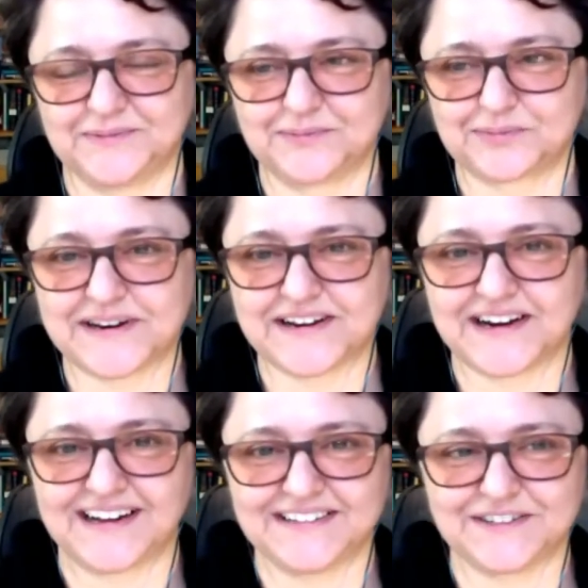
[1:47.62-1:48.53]

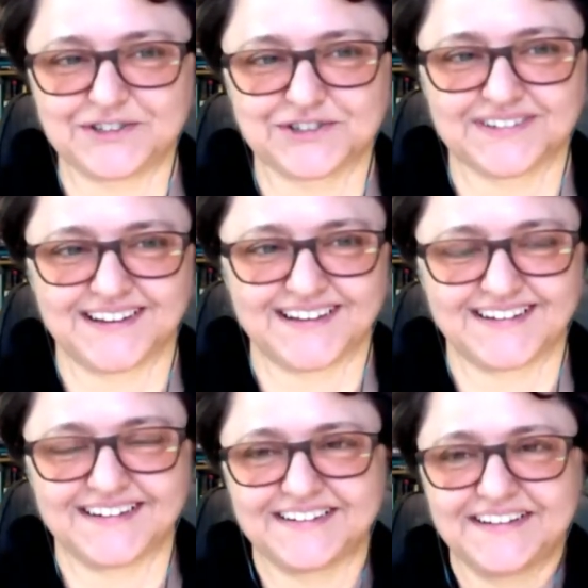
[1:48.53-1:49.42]
pre-college,
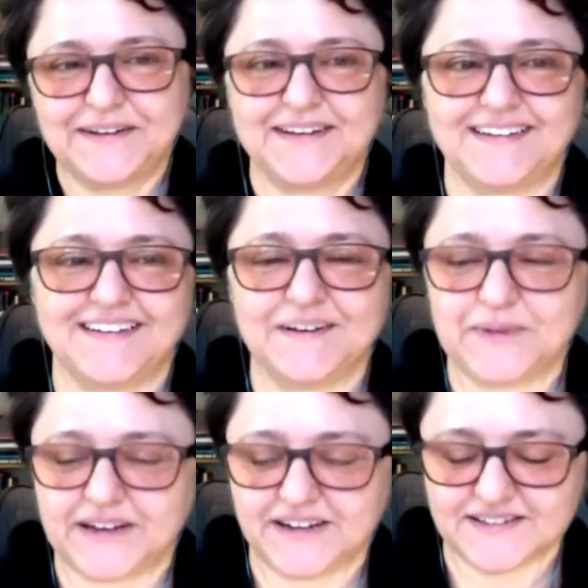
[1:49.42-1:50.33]
and
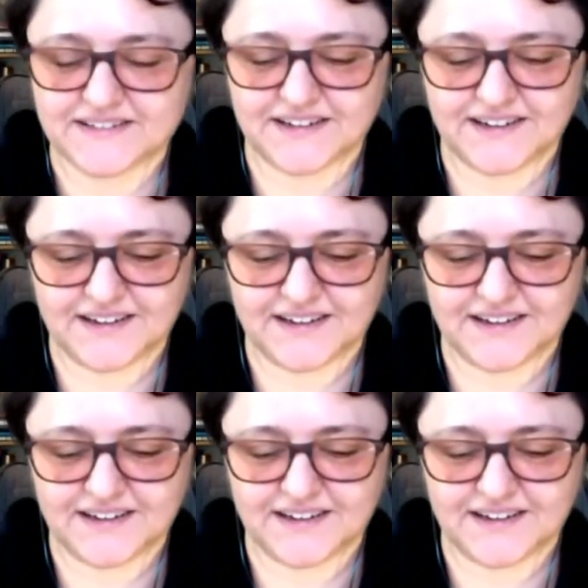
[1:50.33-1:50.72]
because